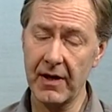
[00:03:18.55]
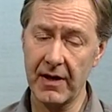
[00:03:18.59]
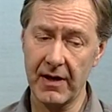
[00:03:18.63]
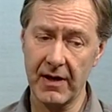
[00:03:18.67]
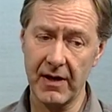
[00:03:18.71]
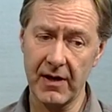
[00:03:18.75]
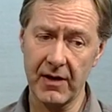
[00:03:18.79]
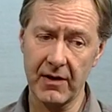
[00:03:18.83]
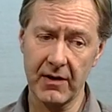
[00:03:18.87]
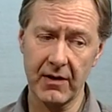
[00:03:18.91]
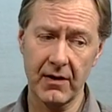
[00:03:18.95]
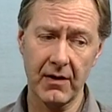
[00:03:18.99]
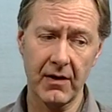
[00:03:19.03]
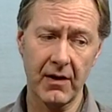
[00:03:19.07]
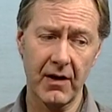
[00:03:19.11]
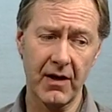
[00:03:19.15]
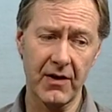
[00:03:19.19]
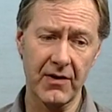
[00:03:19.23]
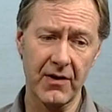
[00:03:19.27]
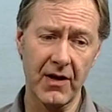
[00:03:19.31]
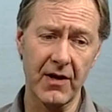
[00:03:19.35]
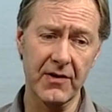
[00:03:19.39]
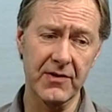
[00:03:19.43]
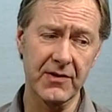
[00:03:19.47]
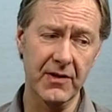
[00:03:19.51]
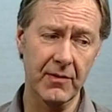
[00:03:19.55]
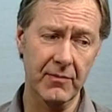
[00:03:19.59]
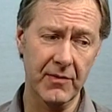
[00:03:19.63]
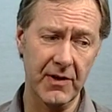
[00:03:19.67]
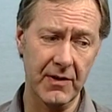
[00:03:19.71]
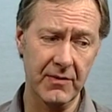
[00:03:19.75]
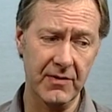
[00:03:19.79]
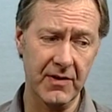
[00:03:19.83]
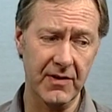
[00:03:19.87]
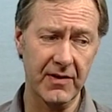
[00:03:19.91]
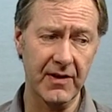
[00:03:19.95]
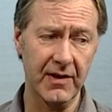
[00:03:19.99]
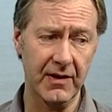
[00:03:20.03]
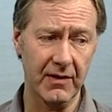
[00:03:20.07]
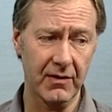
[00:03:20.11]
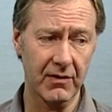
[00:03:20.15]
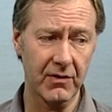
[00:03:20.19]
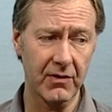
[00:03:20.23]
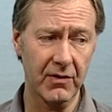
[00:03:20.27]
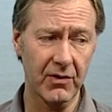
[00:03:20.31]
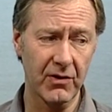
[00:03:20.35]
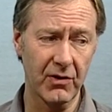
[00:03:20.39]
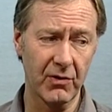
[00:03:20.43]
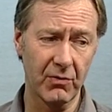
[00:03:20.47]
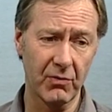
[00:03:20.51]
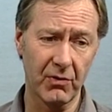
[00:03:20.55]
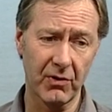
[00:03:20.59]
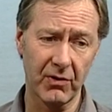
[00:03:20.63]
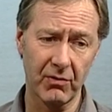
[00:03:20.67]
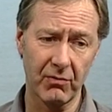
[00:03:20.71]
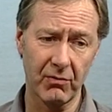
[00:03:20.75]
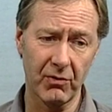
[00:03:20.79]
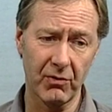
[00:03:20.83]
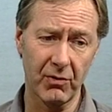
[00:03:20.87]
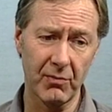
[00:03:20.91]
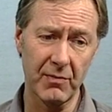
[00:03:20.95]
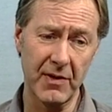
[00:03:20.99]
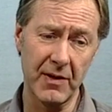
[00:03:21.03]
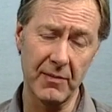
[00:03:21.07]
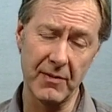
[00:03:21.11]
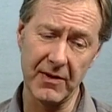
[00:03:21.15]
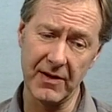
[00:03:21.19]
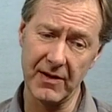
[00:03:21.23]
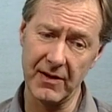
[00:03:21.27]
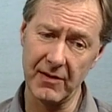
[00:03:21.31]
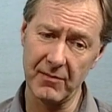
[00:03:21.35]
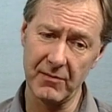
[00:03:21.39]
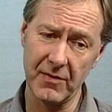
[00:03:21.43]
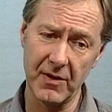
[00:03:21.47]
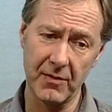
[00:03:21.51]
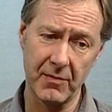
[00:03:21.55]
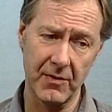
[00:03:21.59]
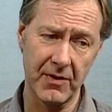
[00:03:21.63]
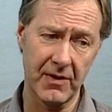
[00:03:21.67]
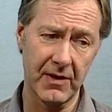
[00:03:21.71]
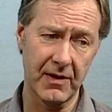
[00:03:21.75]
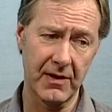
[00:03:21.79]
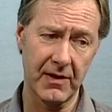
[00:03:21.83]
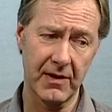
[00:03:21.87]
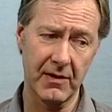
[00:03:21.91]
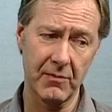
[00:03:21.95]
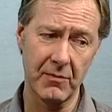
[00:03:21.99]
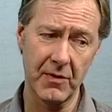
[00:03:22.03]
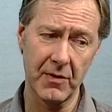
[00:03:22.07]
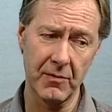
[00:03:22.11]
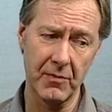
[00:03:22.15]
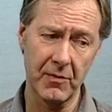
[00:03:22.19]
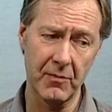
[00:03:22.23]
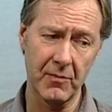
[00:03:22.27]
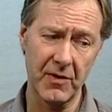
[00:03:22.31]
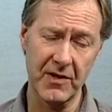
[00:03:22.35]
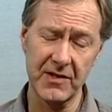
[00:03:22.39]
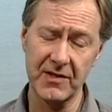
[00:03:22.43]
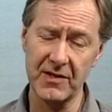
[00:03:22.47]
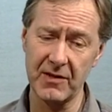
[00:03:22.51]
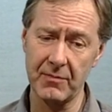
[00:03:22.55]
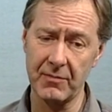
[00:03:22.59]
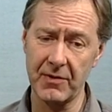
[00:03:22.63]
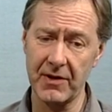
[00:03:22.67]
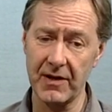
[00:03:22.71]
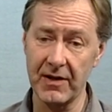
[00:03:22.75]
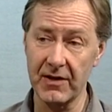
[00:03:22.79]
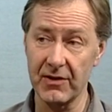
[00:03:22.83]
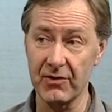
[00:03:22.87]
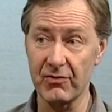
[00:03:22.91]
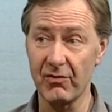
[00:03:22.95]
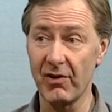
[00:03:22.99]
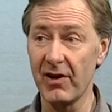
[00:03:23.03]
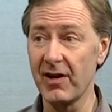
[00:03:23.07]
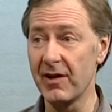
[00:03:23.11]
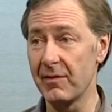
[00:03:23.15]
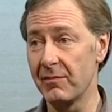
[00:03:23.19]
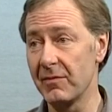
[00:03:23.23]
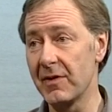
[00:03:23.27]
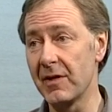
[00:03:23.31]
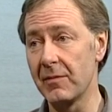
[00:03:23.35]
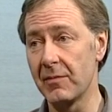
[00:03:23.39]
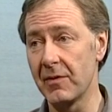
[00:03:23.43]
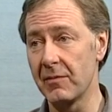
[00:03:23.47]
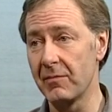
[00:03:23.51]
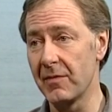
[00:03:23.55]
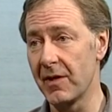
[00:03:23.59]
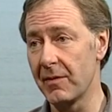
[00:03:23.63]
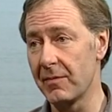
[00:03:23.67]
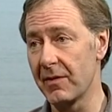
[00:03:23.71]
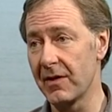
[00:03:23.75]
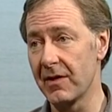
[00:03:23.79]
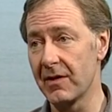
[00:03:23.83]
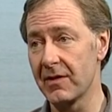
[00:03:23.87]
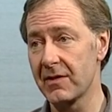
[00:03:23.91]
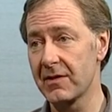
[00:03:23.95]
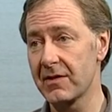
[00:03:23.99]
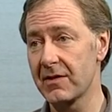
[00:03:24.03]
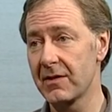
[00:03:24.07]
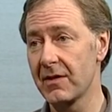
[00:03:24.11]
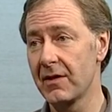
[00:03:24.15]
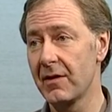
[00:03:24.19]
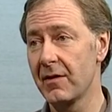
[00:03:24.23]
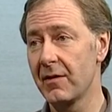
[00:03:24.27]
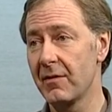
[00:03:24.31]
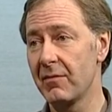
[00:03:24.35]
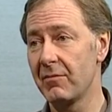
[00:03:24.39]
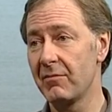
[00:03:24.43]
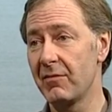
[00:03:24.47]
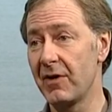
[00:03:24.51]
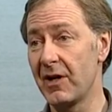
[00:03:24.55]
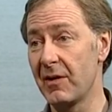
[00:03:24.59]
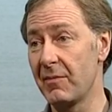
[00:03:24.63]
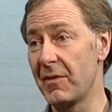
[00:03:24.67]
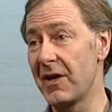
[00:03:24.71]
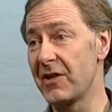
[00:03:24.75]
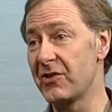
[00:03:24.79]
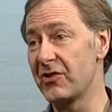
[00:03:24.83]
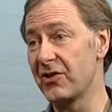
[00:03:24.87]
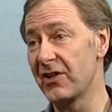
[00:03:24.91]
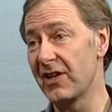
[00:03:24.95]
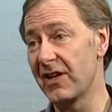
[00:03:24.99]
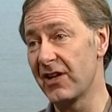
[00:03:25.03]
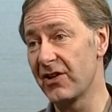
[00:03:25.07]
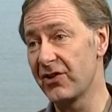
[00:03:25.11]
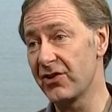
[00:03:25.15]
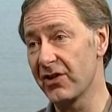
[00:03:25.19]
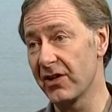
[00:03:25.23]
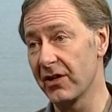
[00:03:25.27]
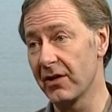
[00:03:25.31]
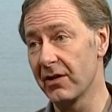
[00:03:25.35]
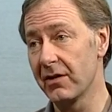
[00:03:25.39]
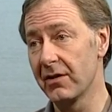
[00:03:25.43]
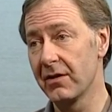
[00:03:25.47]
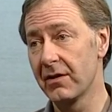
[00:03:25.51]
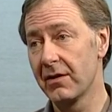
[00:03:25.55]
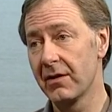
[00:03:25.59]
uh, and, and sometimes I think you know, well, well, maybe maybe the maybe my CPN's right, maybe maybe it's my imagination.